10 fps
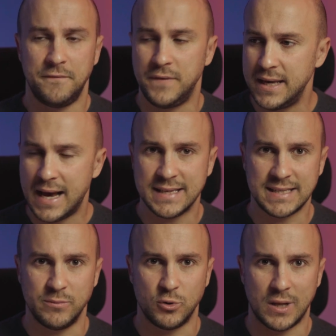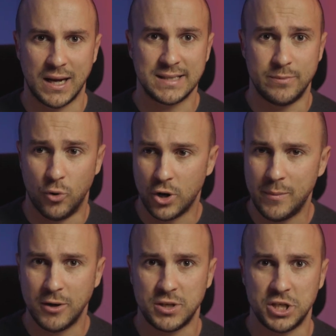we ask him to tell us more
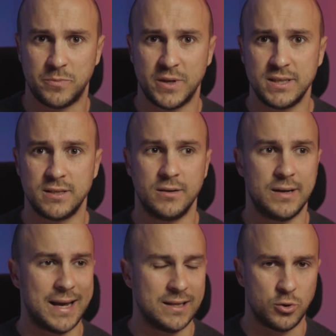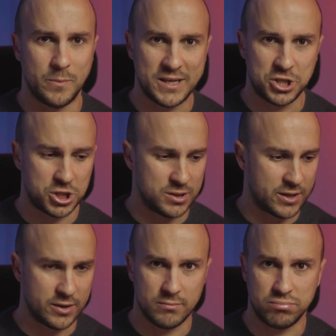about each person and to mention
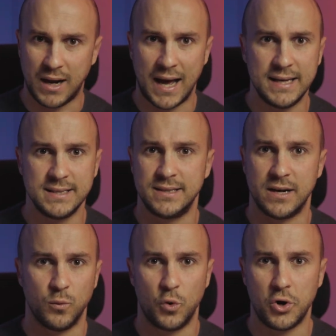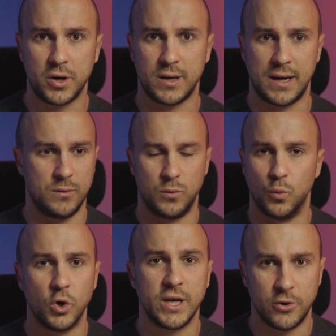their clients, their work, and
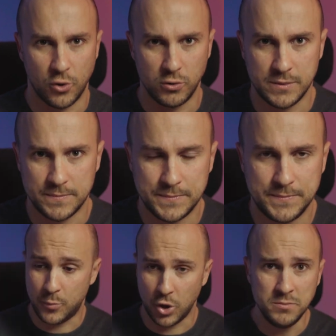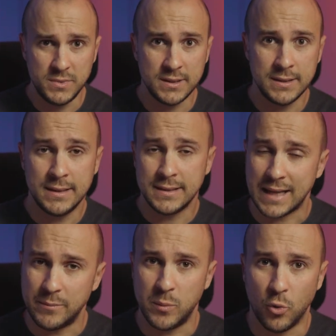what they wrote. Prompt:
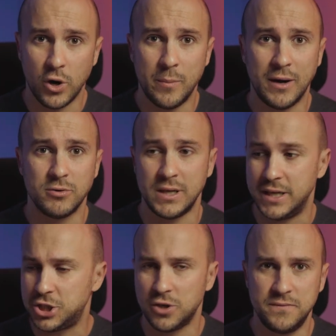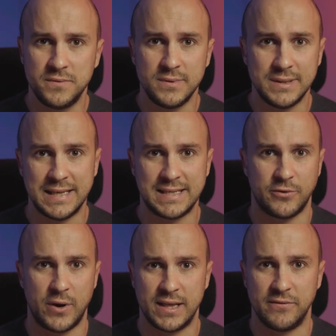tell me more about each of these
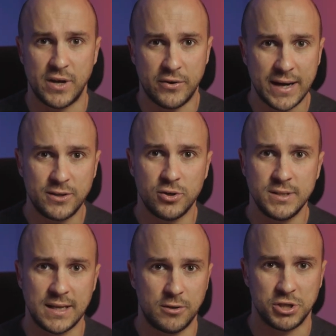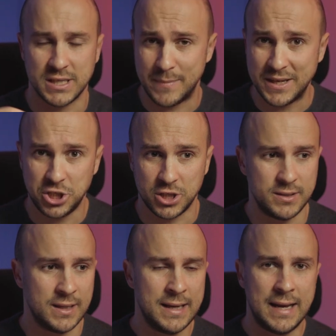creative directors that you just
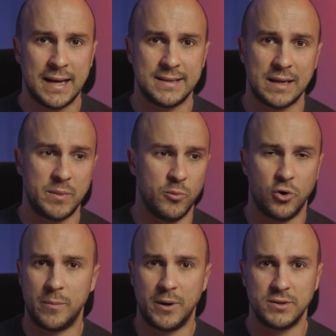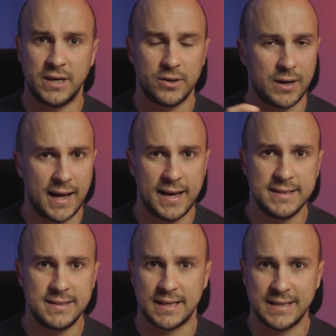mentioned, and tell me more about their
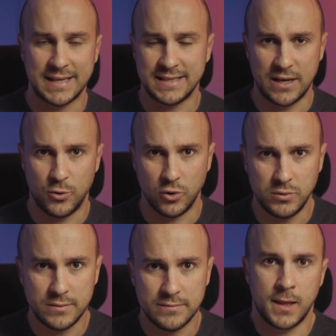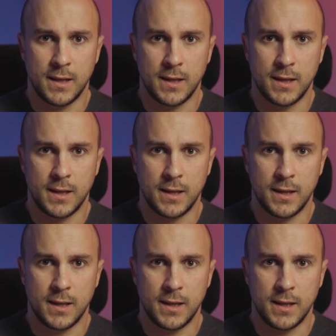clients and ads they wrote.